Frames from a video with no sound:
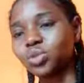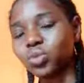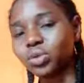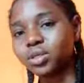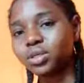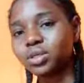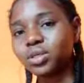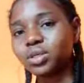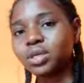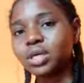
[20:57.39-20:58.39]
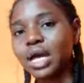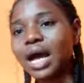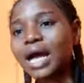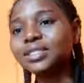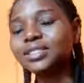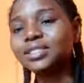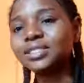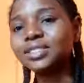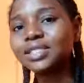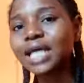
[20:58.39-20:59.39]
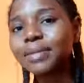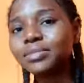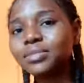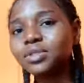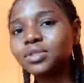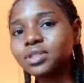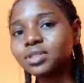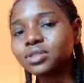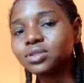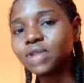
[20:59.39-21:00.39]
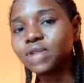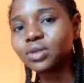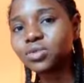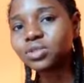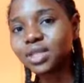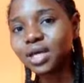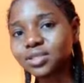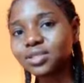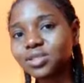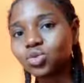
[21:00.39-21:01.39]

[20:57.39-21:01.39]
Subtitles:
and the time that those tasks need to be completed.